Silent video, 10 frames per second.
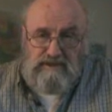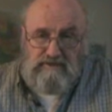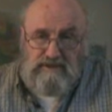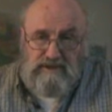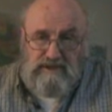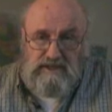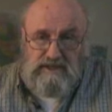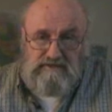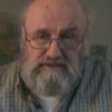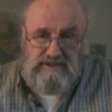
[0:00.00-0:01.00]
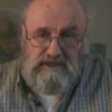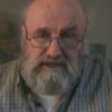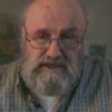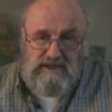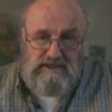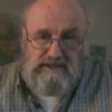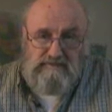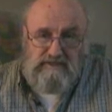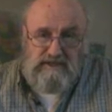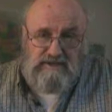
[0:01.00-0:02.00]
what they have said,
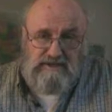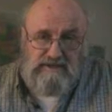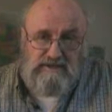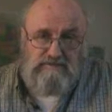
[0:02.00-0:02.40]
except there's this